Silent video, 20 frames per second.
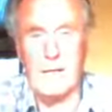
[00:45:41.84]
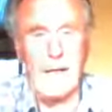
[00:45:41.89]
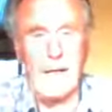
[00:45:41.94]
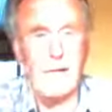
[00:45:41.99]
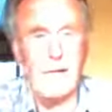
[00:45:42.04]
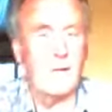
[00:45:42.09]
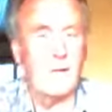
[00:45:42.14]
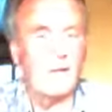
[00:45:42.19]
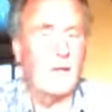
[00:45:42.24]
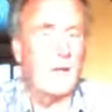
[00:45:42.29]
I
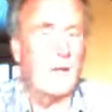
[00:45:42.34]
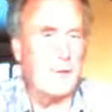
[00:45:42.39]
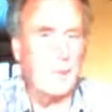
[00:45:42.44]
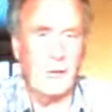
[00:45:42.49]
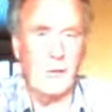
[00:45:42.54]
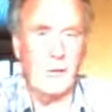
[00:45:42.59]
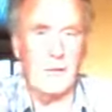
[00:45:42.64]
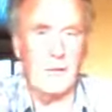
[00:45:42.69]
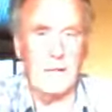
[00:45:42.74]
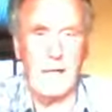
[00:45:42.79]
could not
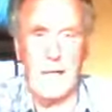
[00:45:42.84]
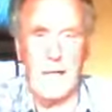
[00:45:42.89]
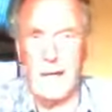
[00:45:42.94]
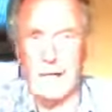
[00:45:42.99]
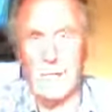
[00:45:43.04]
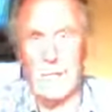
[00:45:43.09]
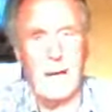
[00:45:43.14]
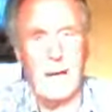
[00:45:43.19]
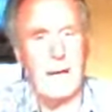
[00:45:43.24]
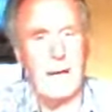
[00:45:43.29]
do it.
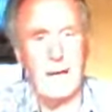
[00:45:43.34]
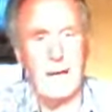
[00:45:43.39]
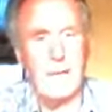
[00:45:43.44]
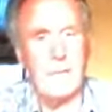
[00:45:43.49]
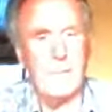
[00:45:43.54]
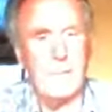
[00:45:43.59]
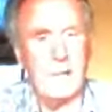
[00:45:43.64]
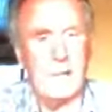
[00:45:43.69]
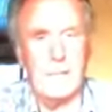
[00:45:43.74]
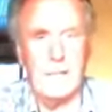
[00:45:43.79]
I admire
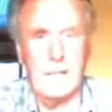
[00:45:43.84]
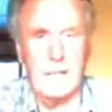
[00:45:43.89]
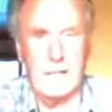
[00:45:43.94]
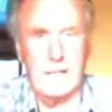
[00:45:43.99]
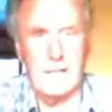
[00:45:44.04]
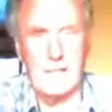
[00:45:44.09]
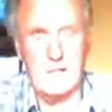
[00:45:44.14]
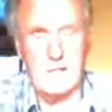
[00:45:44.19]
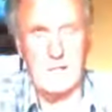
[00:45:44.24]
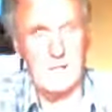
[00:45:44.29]
them people
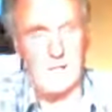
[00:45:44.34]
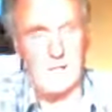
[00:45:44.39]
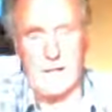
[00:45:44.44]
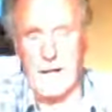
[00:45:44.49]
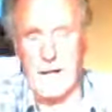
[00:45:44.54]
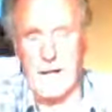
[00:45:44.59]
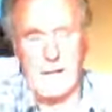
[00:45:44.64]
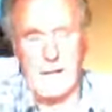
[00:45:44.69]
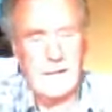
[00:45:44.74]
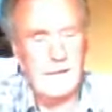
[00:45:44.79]
that can sit
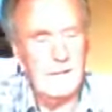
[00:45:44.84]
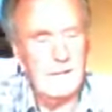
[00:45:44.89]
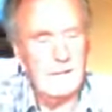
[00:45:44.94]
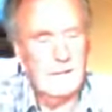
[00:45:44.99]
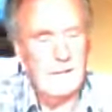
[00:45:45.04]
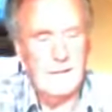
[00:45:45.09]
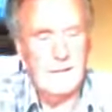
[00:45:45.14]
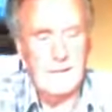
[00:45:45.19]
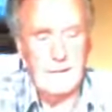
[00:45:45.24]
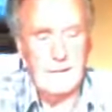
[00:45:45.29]
there
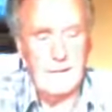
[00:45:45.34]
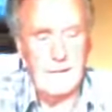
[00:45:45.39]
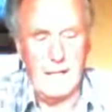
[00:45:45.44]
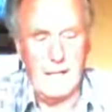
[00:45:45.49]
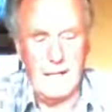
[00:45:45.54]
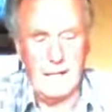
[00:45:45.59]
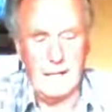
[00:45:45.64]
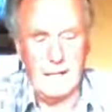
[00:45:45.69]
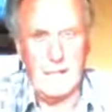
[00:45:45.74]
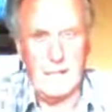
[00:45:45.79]

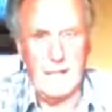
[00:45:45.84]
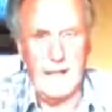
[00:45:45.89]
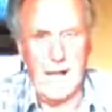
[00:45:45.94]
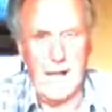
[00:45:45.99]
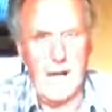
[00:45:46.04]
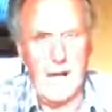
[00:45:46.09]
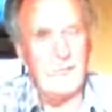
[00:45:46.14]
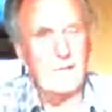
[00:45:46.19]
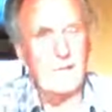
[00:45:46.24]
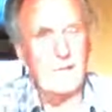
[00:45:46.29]
and
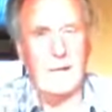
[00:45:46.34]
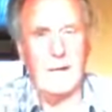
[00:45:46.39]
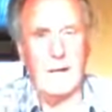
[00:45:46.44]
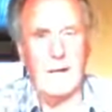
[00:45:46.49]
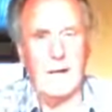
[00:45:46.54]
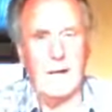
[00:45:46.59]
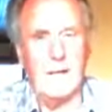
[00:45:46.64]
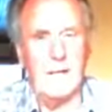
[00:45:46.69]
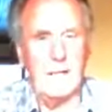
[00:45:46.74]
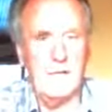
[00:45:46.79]
half of the
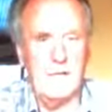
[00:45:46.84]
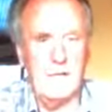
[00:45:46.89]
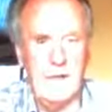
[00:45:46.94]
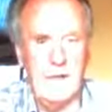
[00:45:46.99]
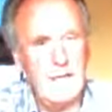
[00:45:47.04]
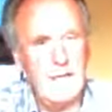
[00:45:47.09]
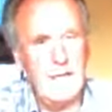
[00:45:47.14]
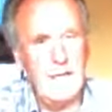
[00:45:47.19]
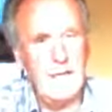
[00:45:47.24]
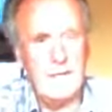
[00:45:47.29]
car in the
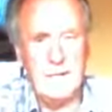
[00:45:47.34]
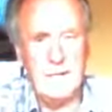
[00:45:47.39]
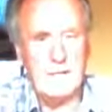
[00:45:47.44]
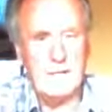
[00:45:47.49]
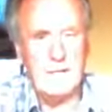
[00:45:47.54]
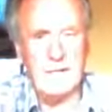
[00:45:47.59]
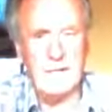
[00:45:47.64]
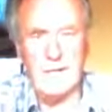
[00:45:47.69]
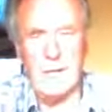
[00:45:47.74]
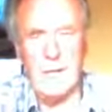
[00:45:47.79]
field
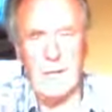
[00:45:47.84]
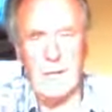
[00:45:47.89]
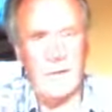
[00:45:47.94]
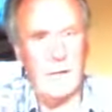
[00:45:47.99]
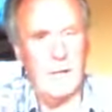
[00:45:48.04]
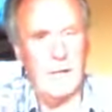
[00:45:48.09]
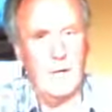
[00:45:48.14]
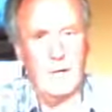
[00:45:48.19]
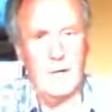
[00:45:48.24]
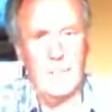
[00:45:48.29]
still doing
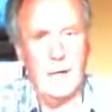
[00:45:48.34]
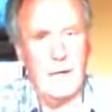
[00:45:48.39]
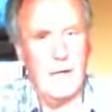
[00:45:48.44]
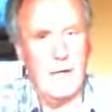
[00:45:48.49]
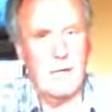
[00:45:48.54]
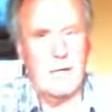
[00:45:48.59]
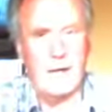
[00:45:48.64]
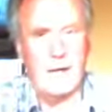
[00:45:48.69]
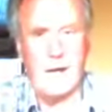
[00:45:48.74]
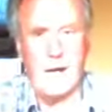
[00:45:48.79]
100
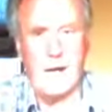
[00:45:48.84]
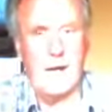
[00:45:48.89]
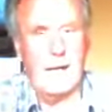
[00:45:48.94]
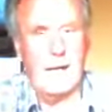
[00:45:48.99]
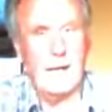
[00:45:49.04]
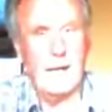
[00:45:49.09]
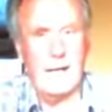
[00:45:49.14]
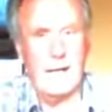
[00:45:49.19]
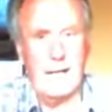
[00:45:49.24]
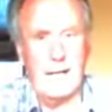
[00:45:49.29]
miles an hour
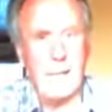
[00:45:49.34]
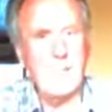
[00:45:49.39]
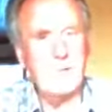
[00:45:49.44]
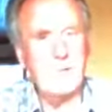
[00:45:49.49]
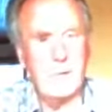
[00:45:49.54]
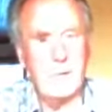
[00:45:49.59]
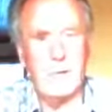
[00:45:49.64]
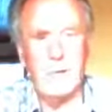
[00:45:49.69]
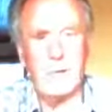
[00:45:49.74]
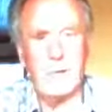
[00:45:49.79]
and him
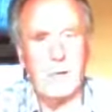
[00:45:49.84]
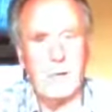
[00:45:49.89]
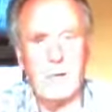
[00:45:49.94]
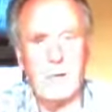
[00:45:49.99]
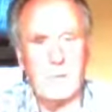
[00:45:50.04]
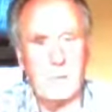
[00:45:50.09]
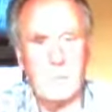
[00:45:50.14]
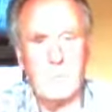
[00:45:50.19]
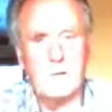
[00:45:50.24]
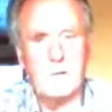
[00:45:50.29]
still
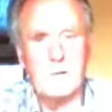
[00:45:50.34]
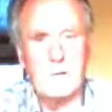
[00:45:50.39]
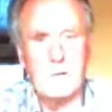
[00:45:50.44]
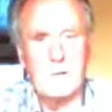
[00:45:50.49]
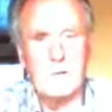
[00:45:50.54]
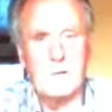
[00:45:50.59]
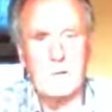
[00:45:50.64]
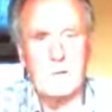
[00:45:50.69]
calling notes.